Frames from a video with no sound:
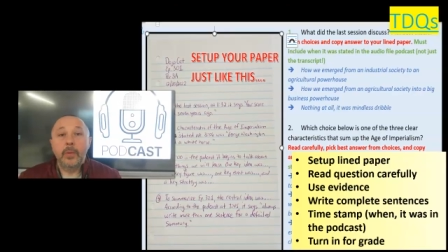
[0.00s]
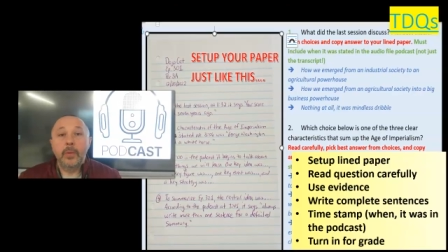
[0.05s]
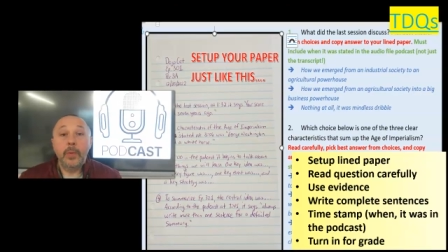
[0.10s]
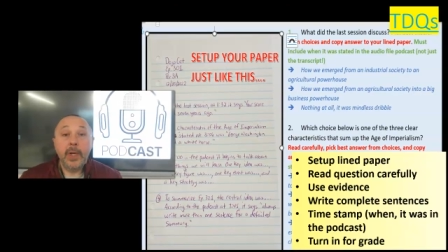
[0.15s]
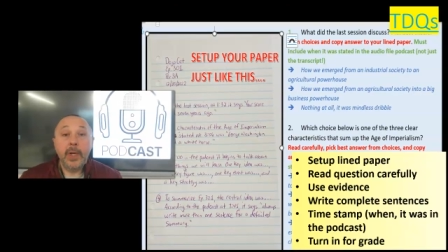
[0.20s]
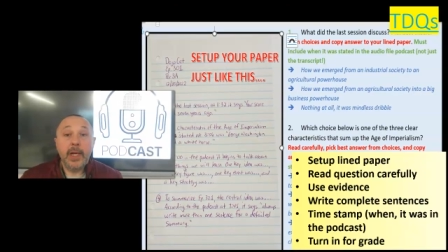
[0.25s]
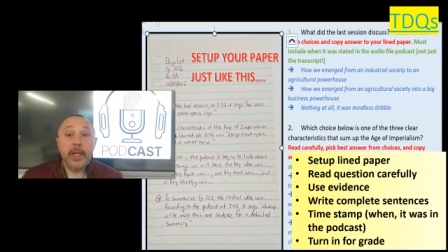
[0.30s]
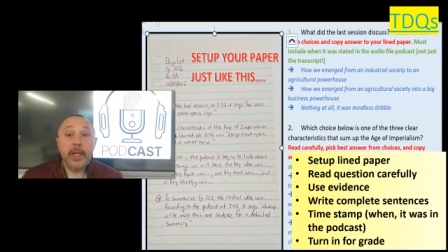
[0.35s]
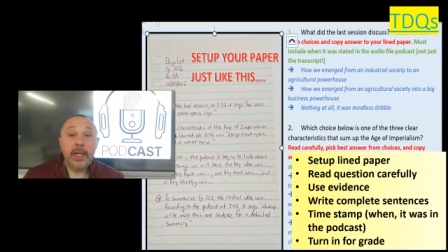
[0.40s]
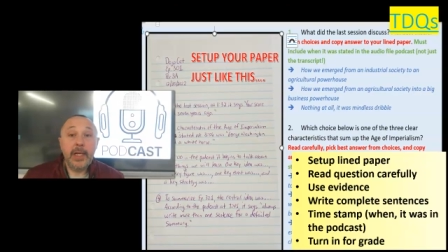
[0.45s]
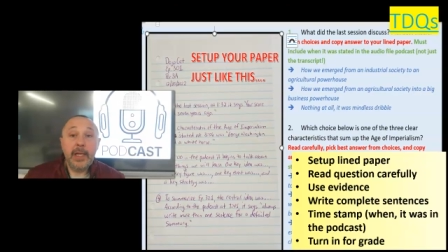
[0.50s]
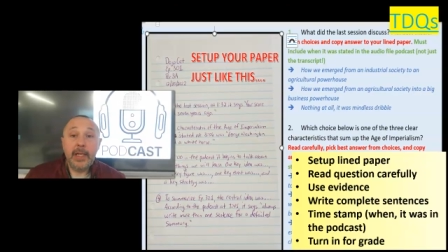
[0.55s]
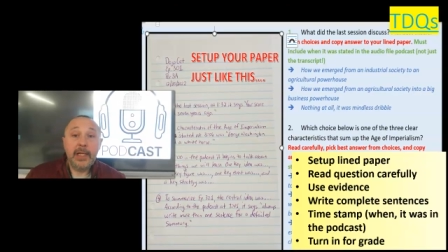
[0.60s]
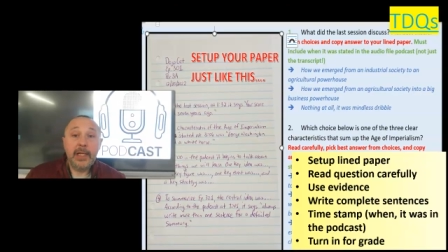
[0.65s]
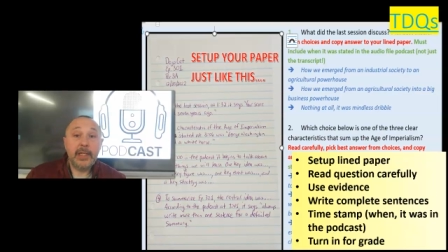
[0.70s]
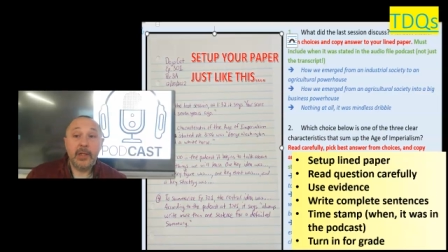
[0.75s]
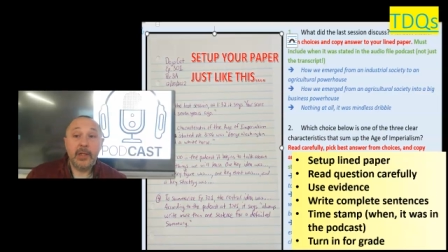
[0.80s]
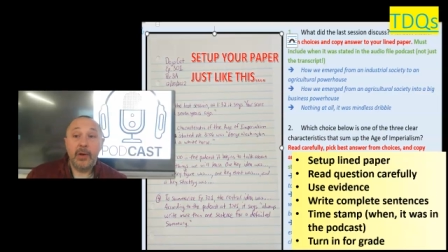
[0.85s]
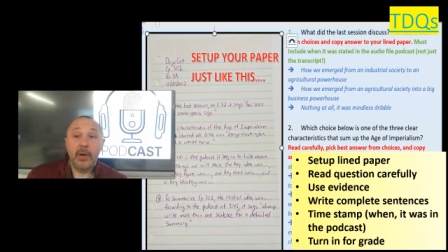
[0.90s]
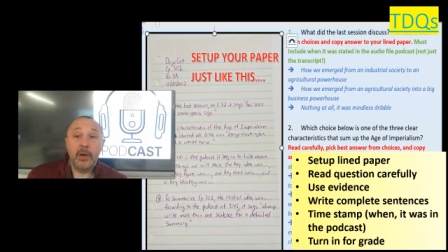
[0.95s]
When it
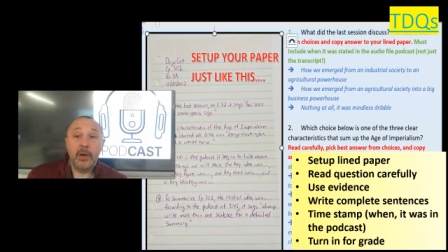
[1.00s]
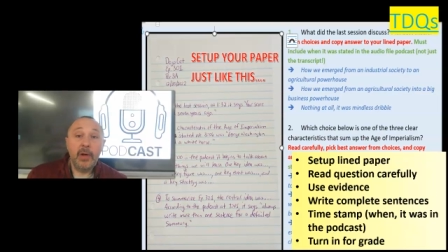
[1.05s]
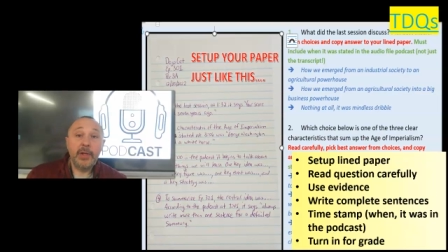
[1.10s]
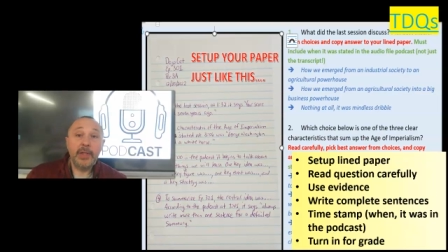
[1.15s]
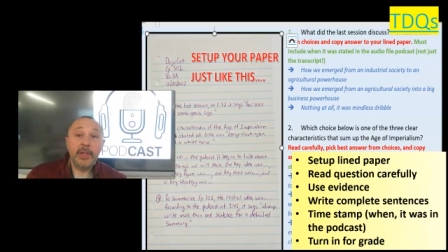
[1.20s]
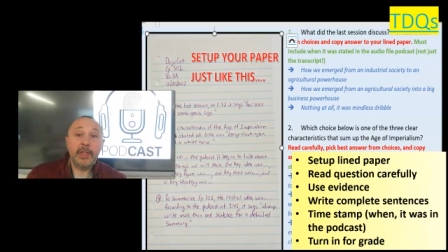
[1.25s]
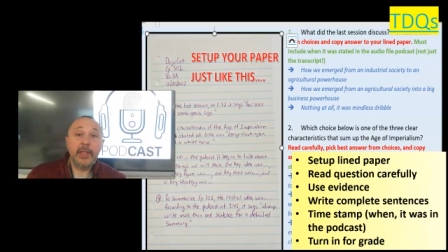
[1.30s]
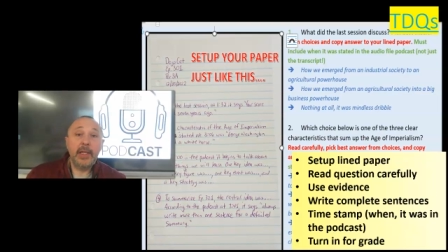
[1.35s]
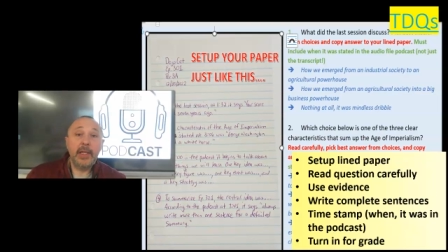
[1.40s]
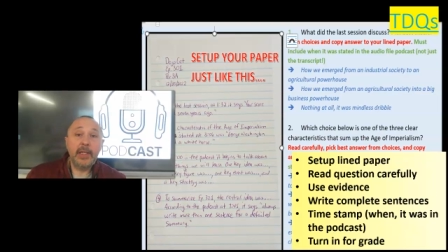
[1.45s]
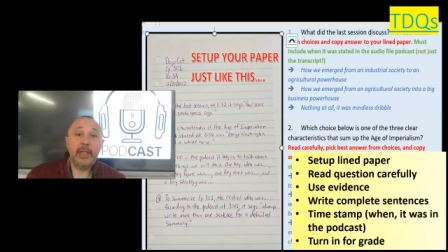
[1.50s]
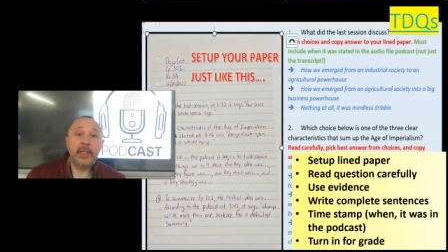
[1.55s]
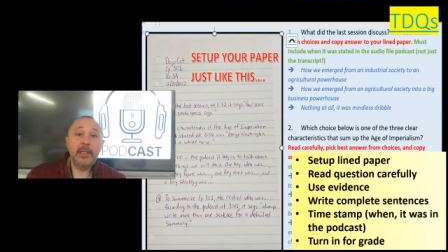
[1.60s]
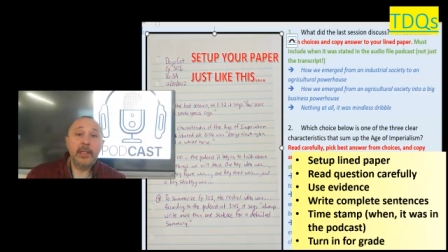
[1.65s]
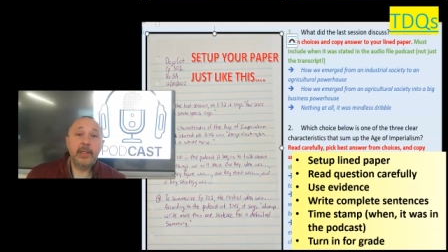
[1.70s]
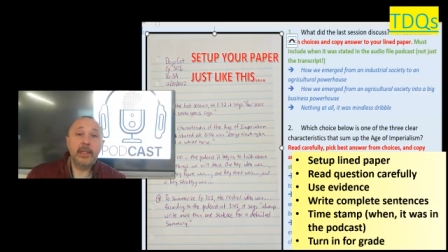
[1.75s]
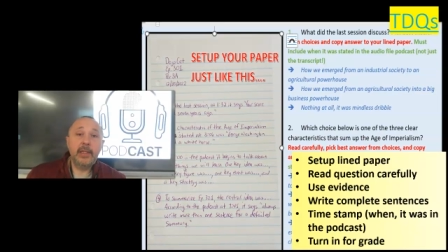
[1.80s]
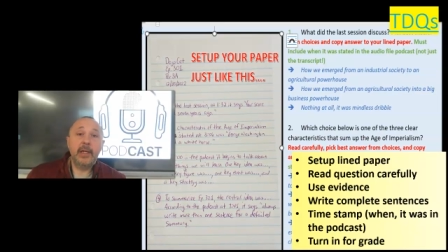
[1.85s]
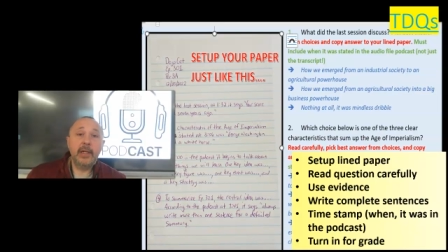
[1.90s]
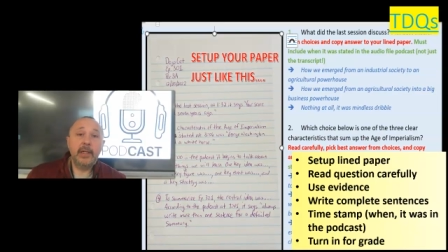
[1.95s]
is all said
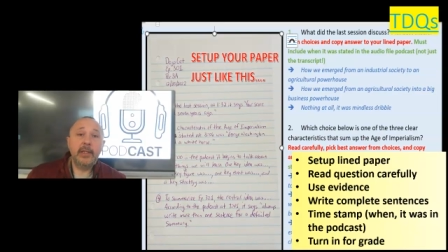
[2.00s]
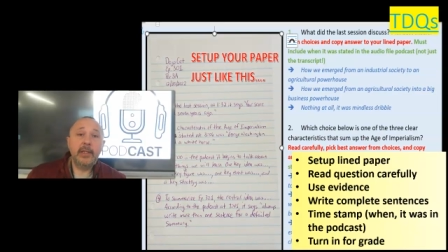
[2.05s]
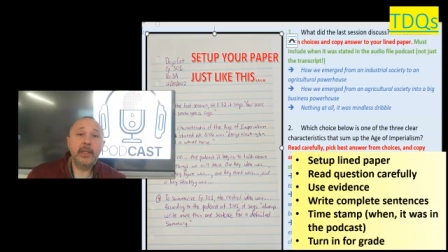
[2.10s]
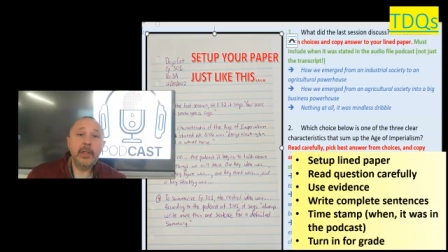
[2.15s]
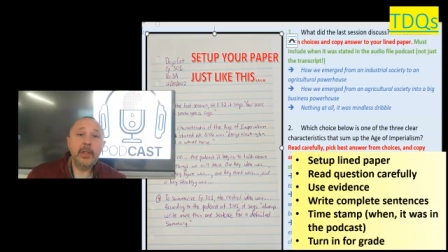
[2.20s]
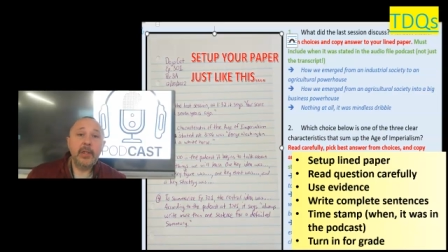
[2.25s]
and done,